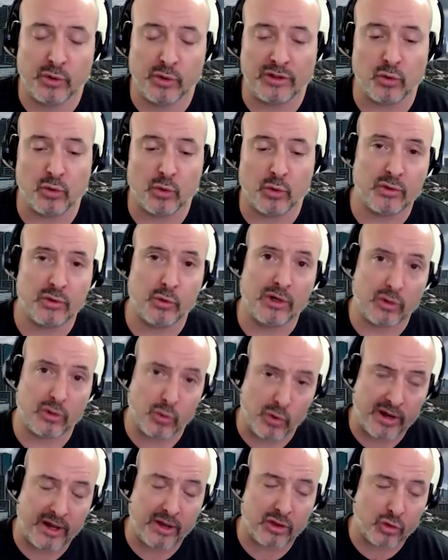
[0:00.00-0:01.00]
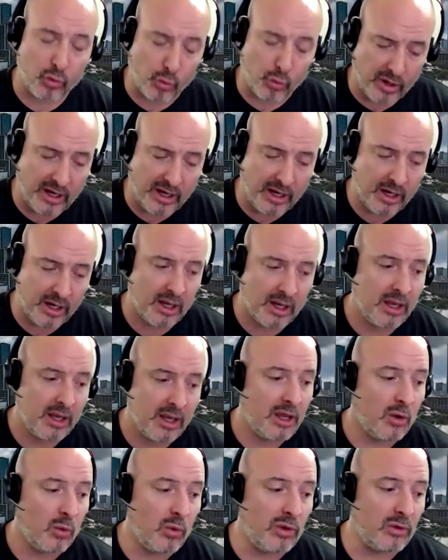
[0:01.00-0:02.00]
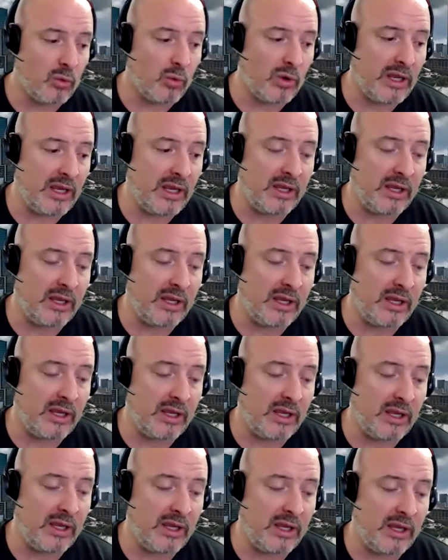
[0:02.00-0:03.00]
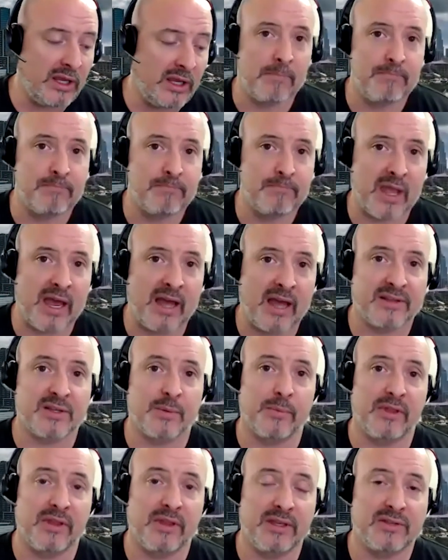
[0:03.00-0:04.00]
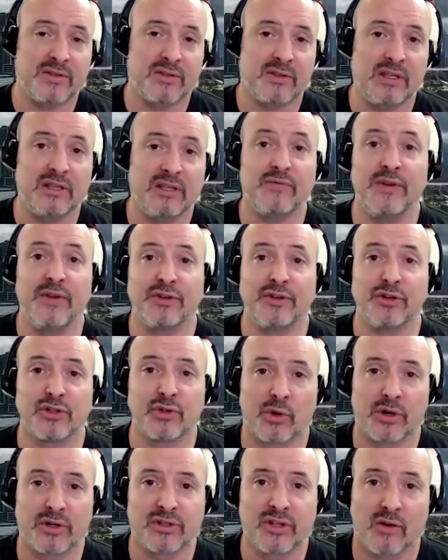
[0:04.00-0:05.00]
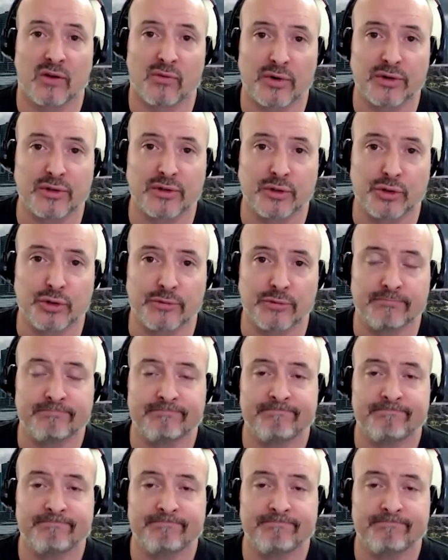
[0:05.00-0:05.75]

twenty twenty-three, when we um, add some of these these features to our software solution.